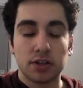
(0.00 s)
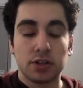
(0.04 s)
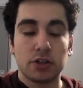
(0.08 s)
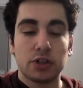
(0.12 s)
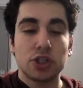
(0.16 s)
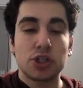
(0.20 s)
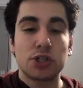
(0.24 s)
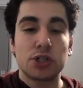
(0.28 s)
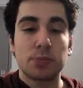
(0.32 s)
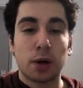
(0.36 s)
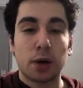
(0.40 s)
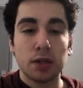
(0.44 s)

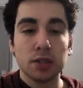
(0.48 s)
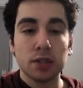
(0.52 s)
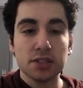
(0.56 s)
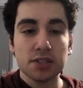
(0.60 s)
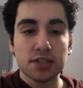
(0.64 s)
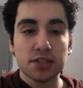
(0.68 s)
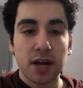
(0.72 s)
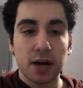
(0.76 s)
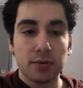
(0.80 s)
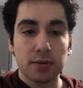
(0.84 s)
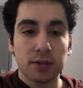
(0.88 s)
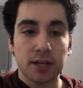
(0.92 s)
Schmaltz is
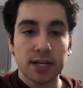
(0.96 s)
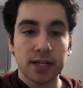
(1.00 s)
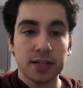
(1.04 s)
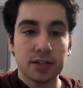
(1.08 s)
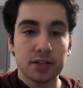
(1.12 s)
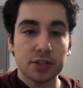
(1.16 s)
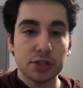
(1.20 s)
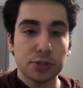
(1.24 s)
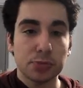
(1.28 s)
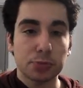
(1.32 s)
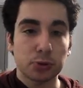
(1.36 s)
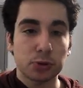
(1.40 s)
not related
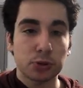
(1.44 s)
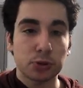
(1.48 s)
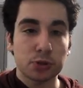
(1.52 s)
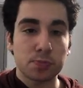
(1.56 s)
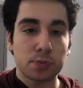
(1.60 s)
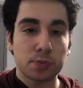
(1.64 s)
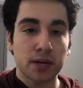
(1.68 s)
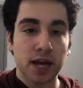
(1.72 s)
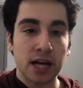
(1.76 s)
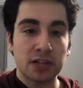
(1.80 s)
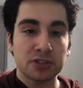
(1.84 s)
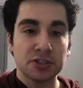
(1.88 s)
to schmooze,
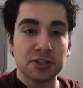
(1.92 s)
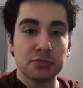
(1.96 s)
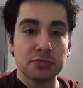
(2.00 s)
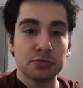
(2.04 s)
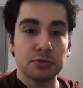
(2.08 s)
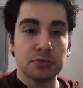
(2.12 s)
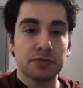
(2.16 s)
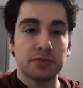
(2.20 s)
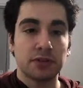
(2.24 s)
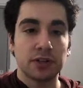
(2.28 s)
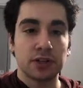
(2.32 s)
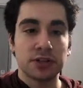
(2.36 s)
but actually
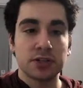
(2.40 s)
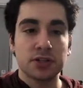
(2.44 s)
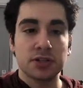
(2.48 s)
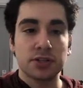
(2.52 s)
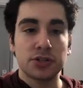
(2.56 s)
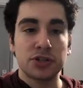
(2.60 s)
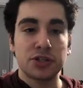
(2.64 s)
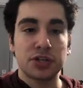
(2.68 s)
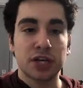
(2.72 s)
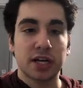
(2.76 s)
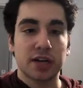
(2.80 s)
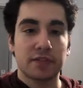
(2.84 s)
refers to
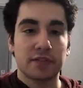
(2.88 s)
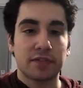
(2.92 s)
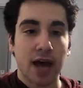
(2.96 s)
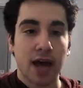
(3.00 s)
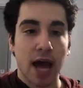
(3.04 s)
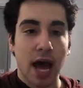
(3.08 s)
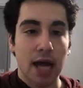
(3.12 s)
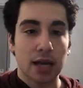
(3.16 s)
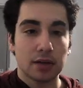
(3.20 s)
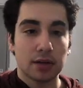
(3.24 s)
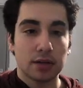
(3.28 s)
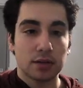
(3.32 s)
chicken fat.